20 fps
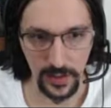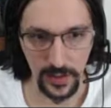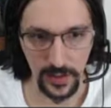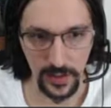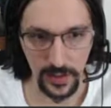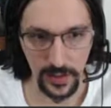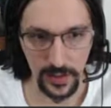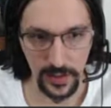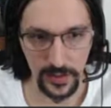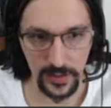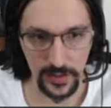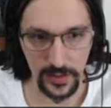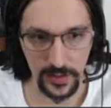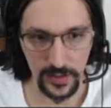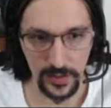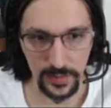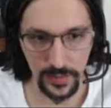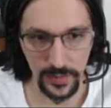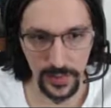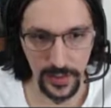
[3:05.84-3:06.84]

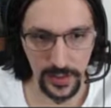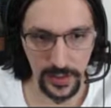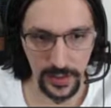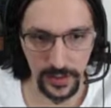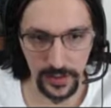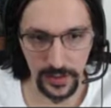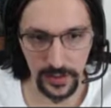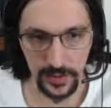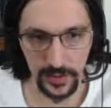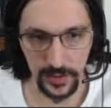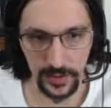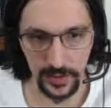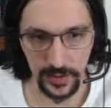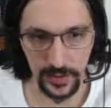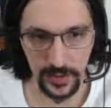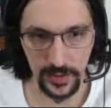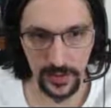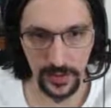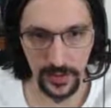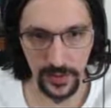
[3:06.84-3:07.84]
Let's mine a
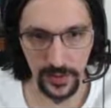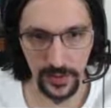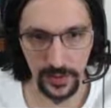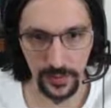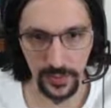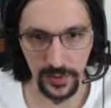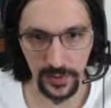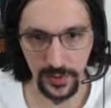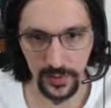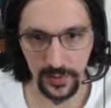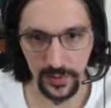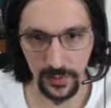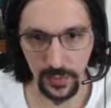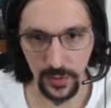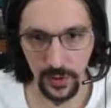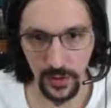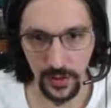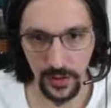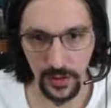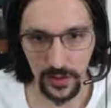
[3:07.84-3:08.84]
couple of
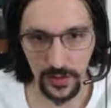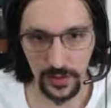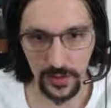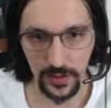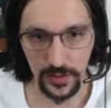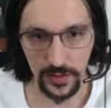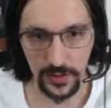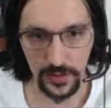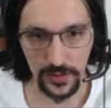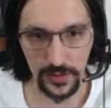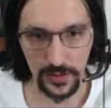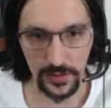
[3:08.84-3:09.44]
blocks.